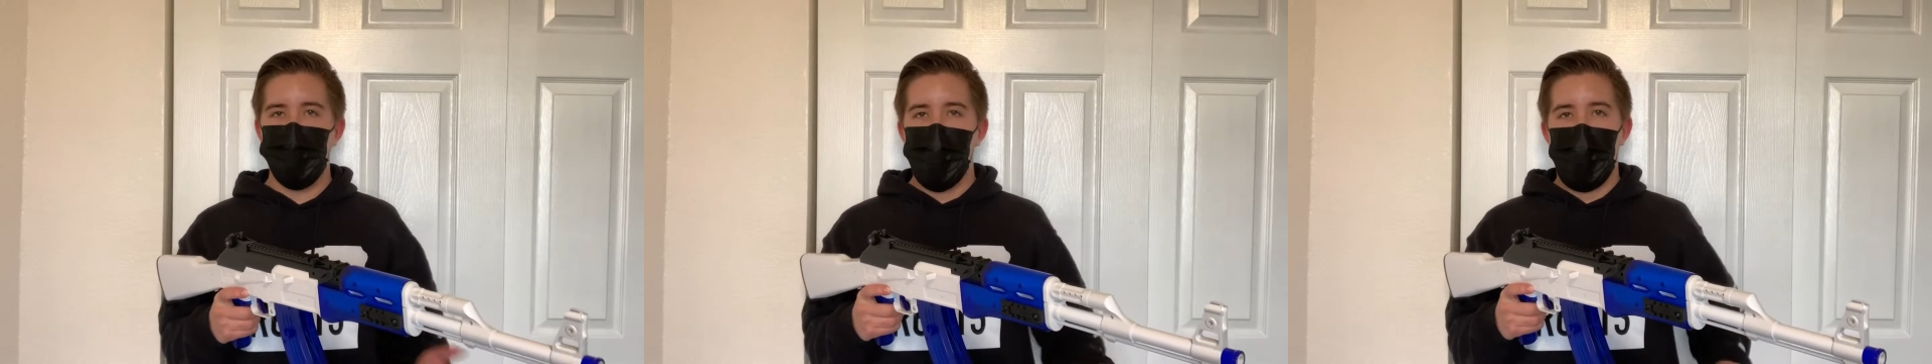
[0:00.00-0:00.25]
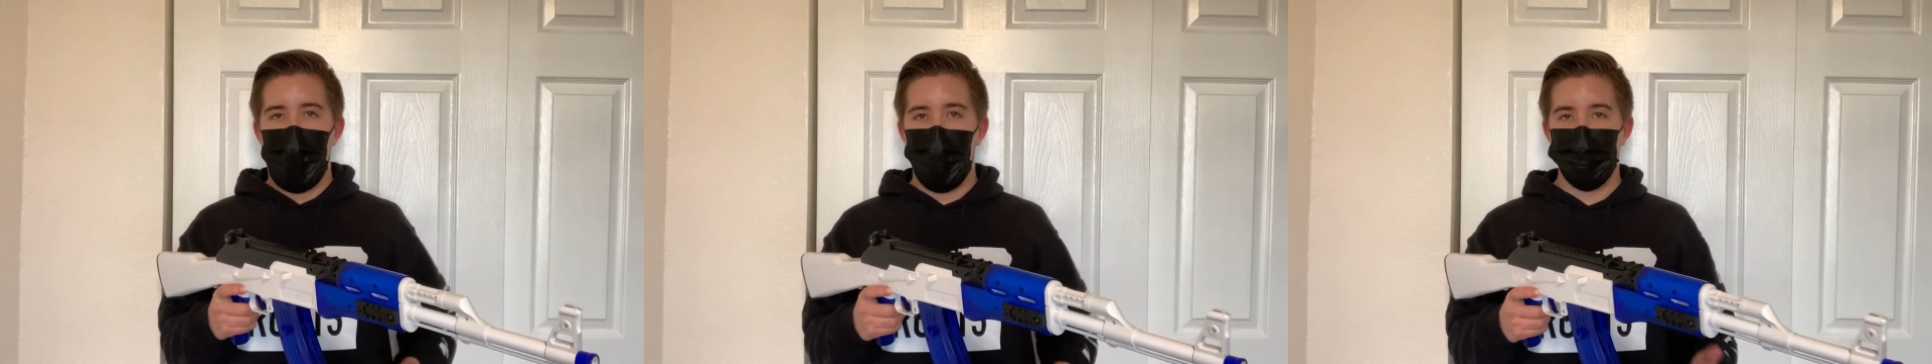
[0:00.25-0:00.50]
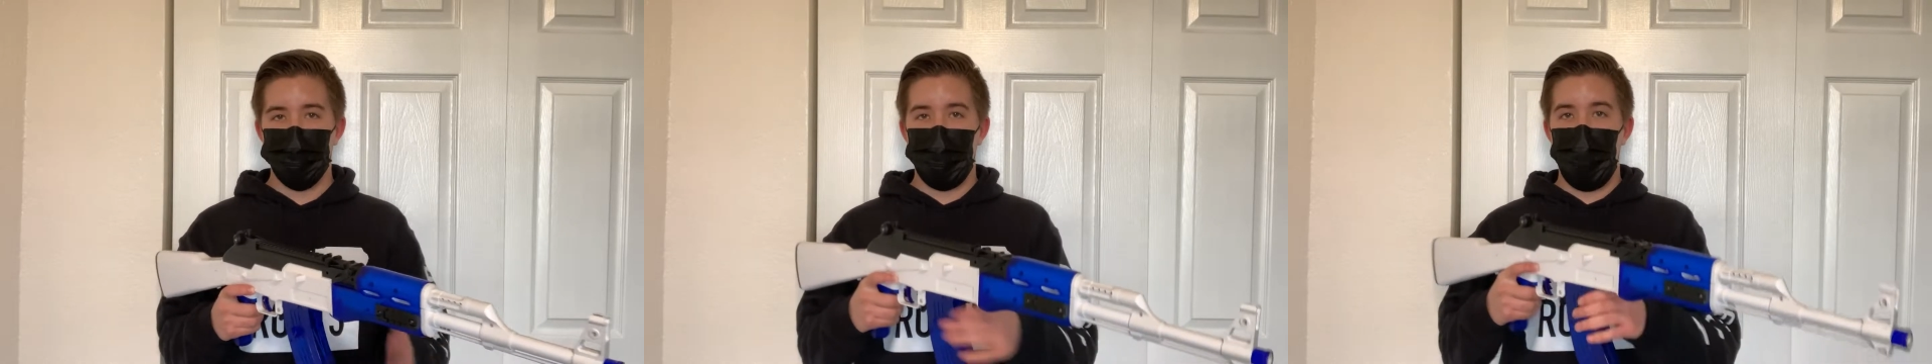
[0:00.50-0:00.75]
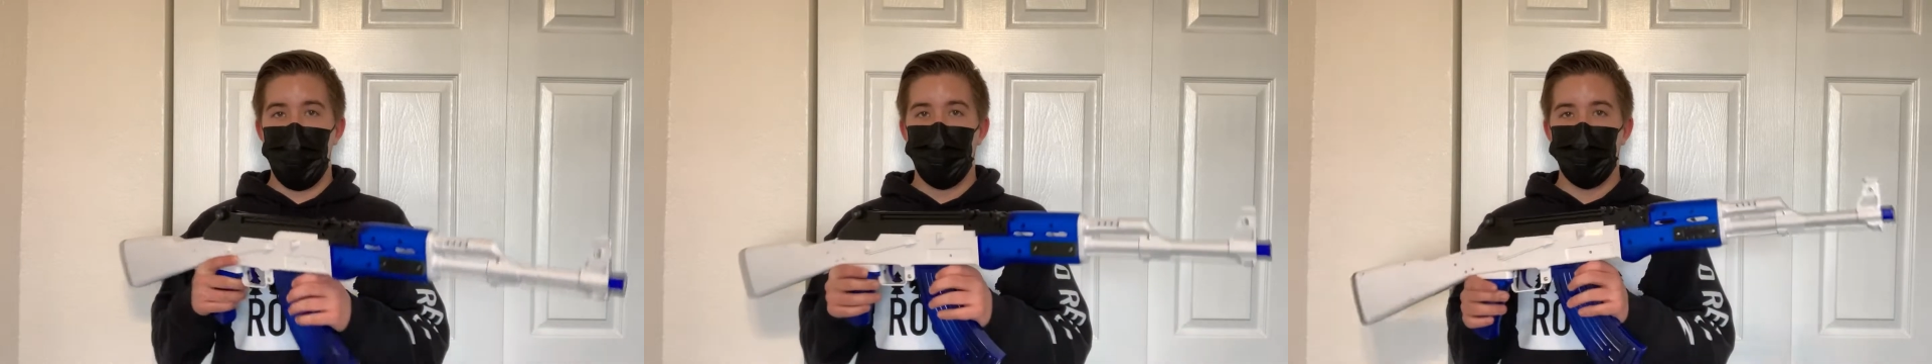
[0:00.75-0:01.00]
happens with
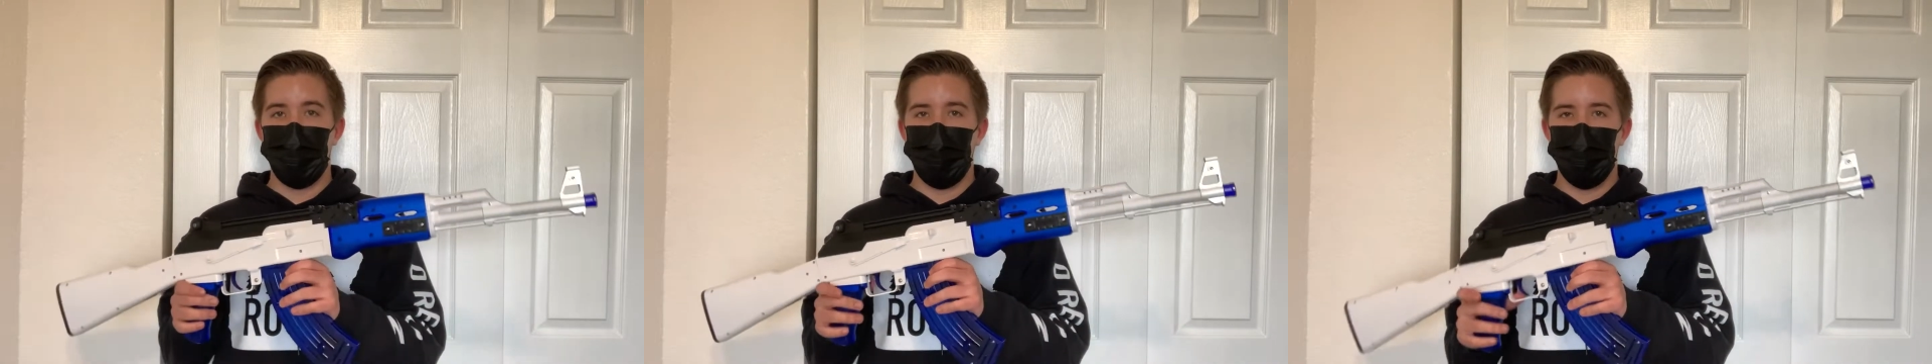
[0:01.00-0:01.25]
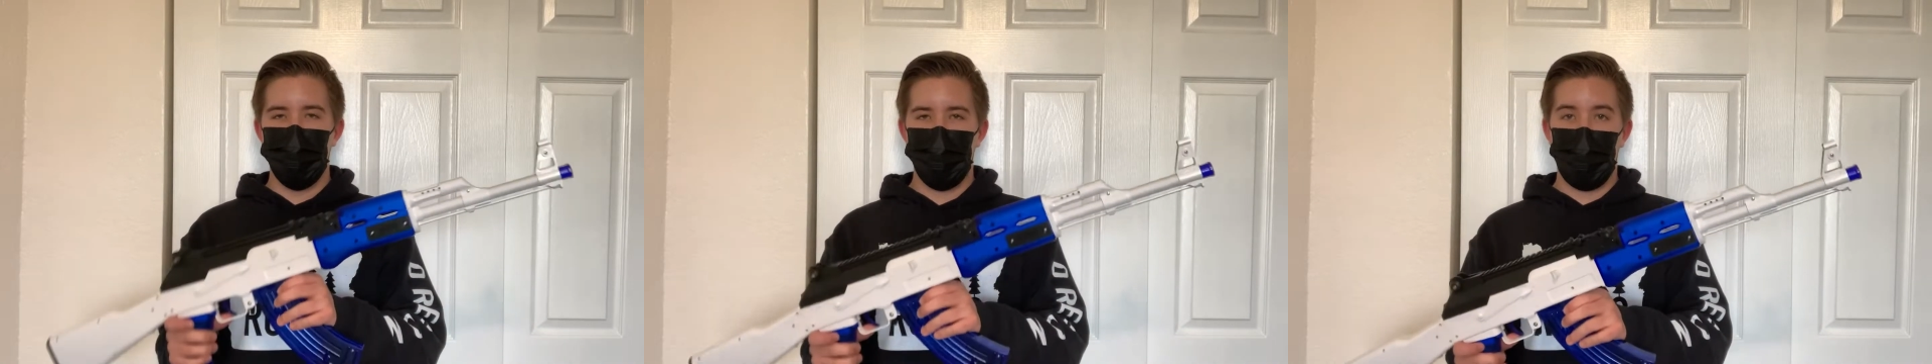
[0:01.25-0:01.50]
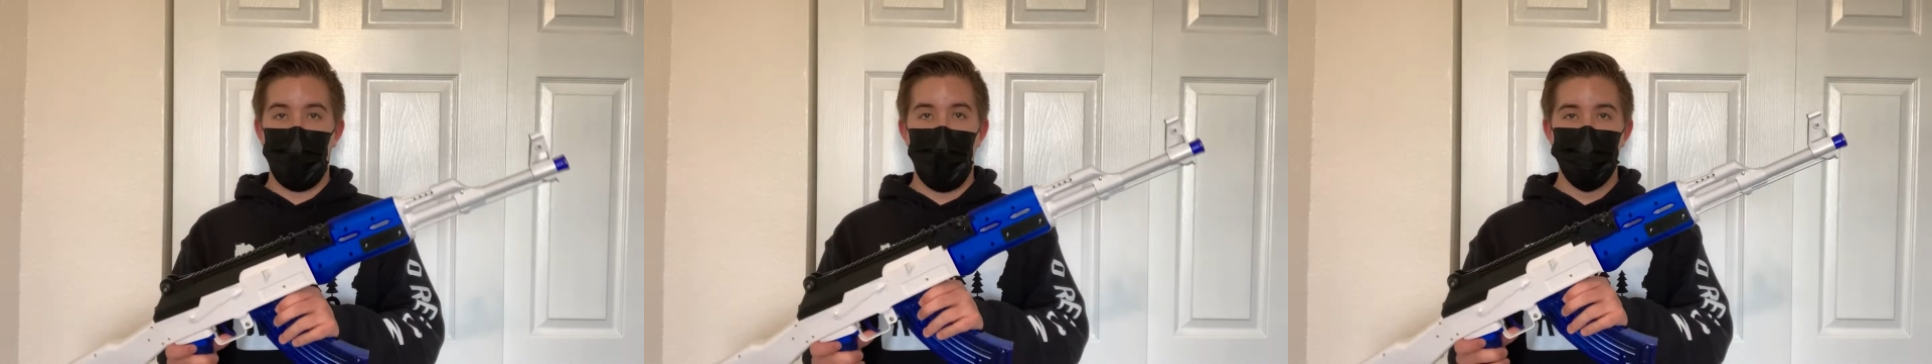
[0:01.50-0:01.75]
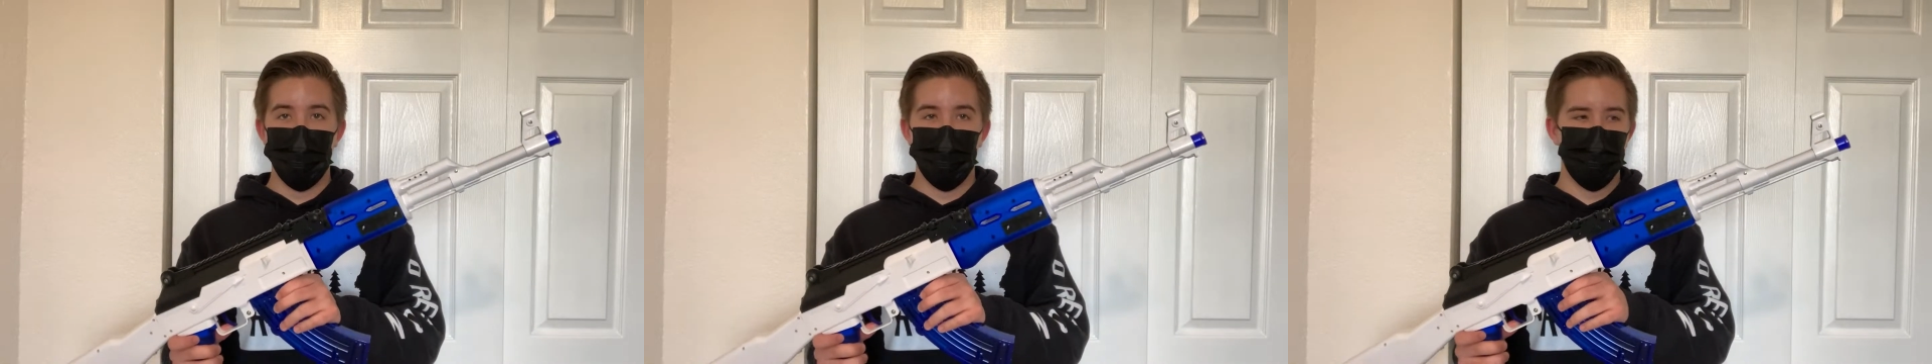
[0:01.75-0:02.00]
every
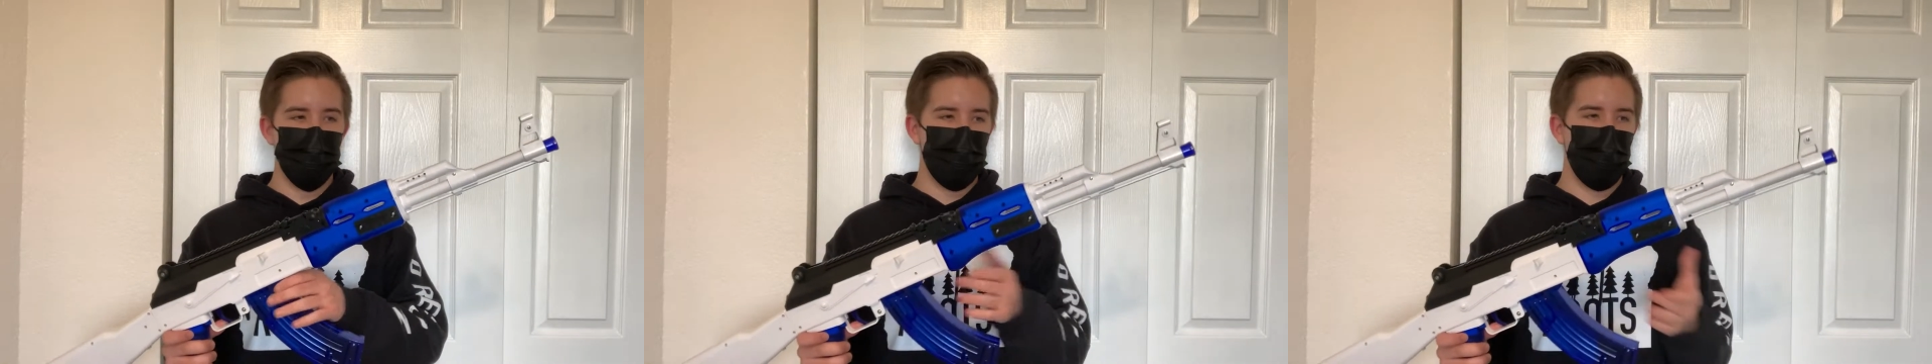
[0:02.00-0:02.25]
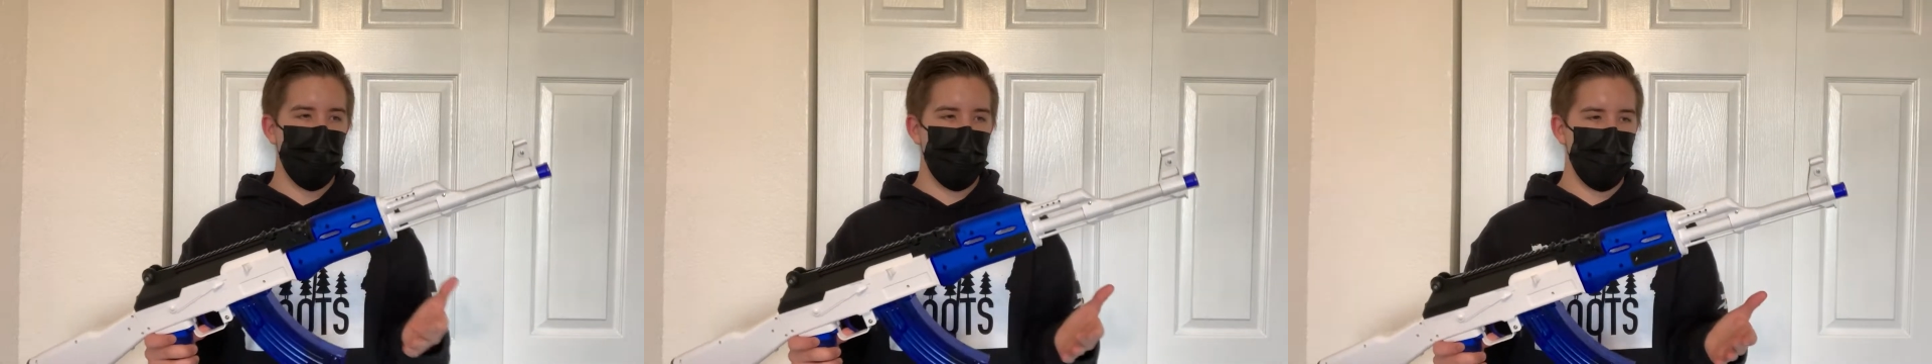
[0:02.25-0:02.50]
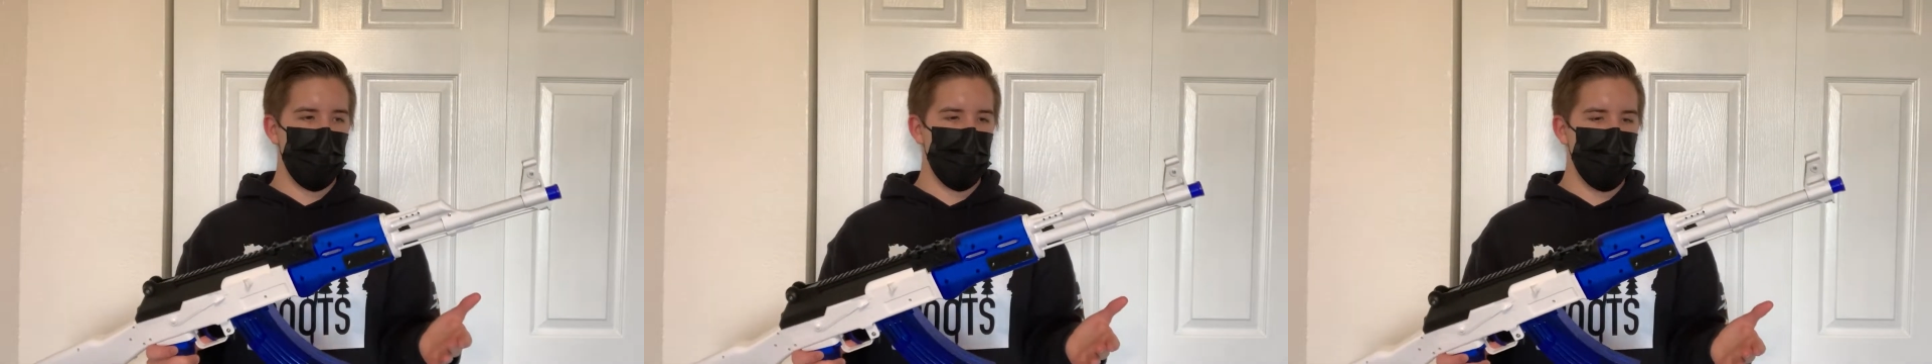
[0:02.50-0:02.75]
blaster or